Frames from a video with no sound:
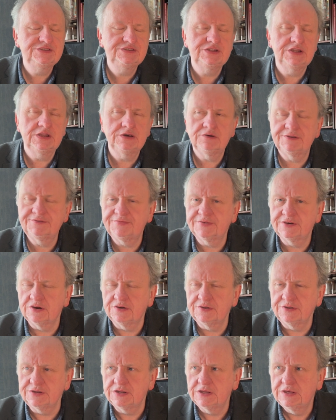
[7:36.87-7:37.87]
do you know, I'd
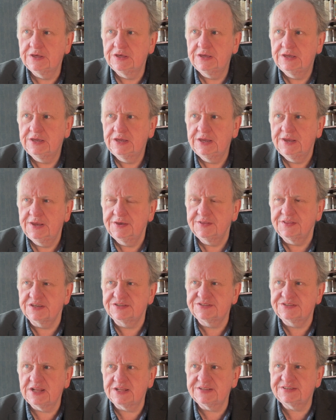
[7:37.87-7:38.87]
forgotten this
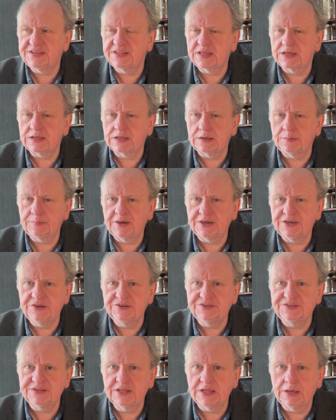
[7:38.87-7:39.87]
till I said that about
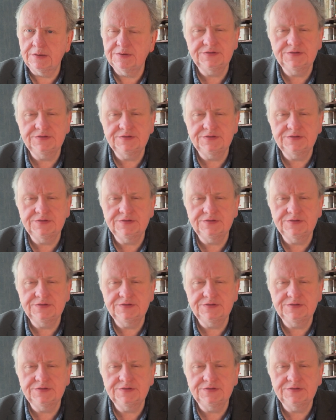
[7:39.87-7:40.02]
using that.